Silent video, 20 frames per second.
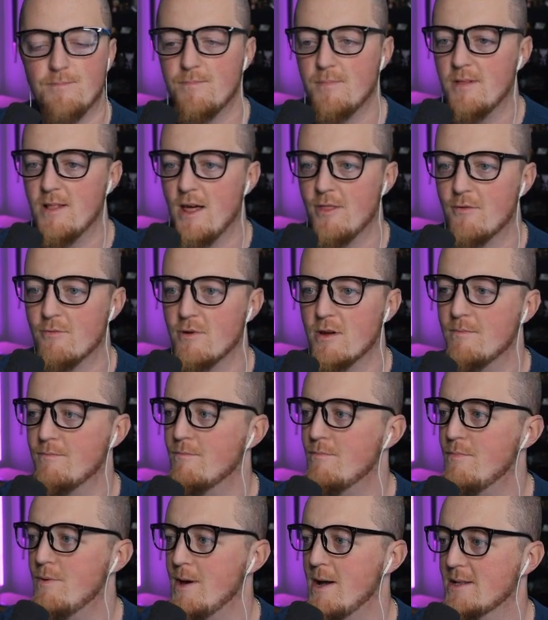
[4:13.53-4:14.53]
leathery
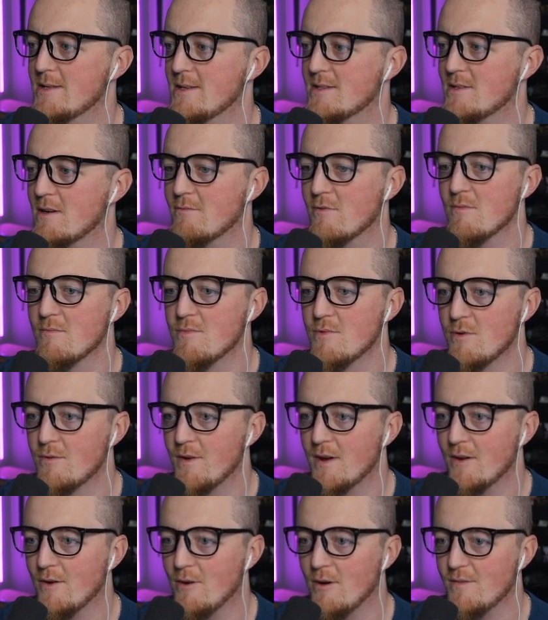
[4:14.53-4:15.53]
bits? Let's start
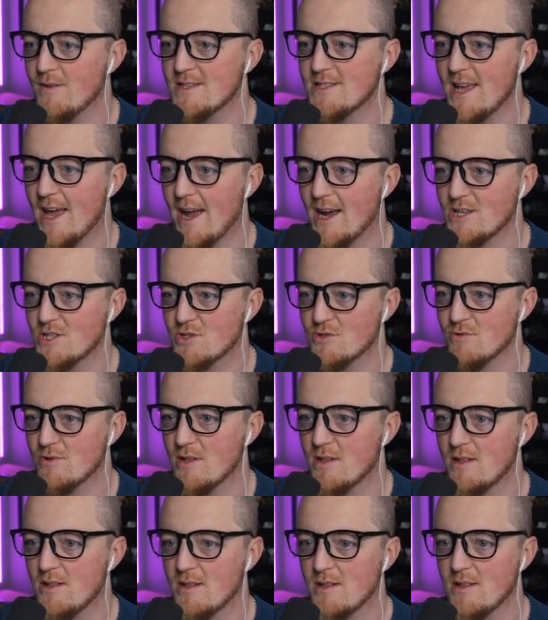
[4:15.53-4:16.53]
removing all these extra
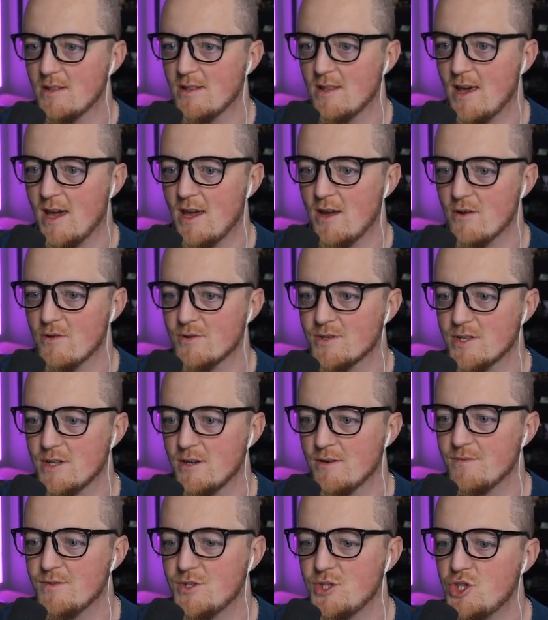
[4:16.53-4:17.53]
layers
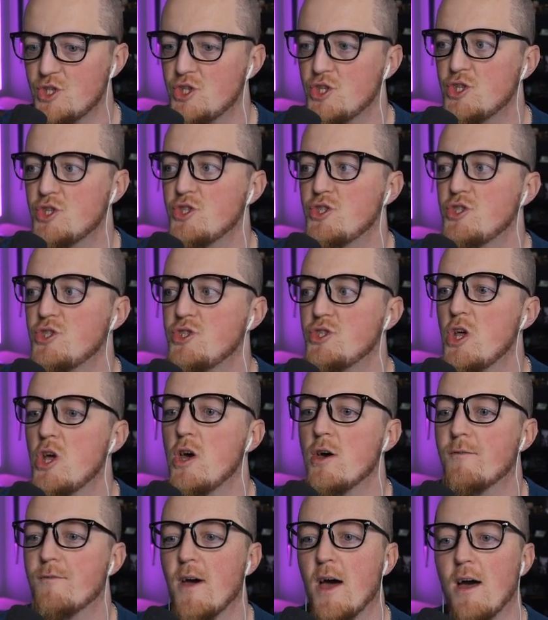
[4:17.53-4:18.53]
of
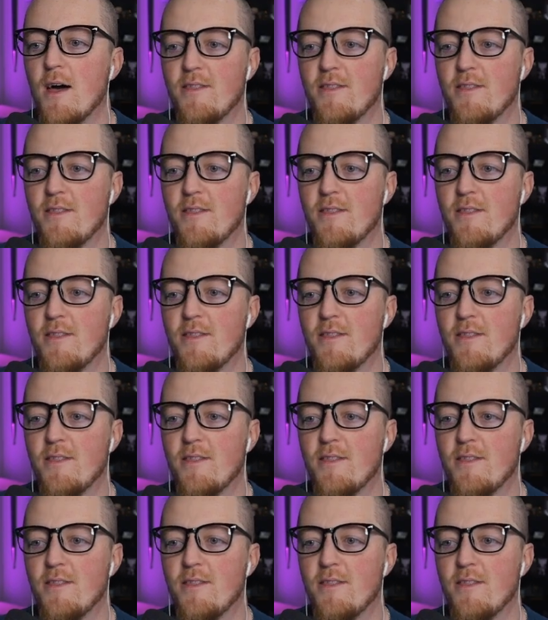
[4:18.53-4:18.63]
stiff.